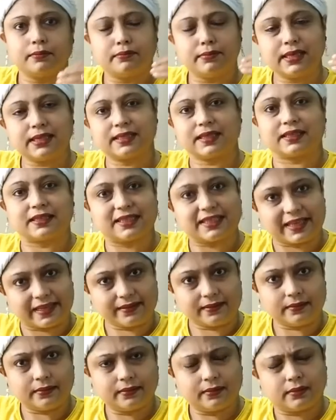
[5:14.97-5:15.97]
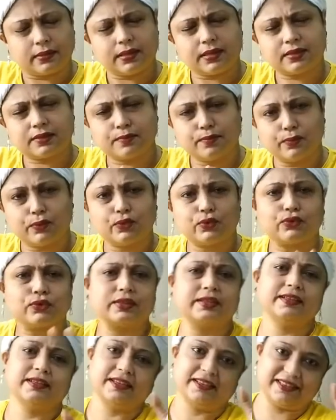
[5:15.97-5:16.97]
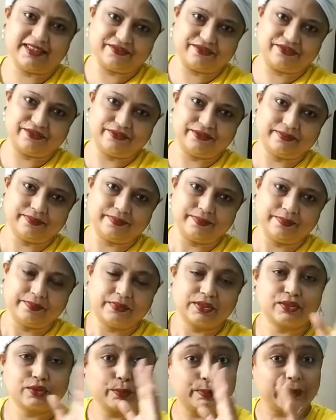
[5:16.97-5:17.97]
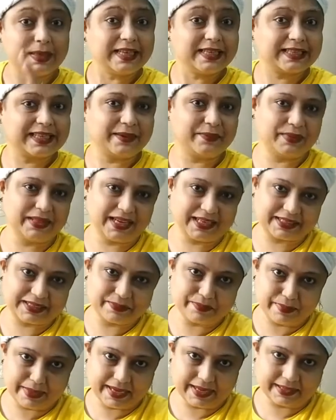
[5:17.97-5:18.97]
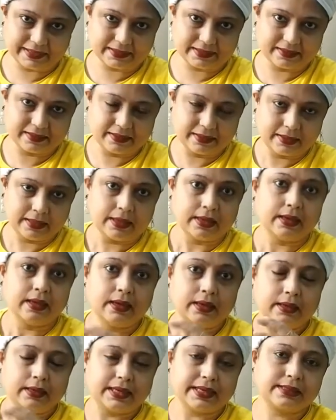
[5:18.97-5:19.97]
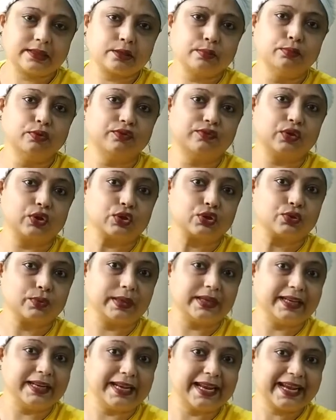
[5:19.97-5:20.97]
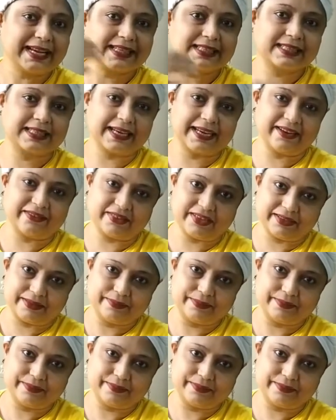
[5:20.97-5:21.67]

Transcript: at 10 is more than enough. So please keep that in mind. Let's move on to our next error.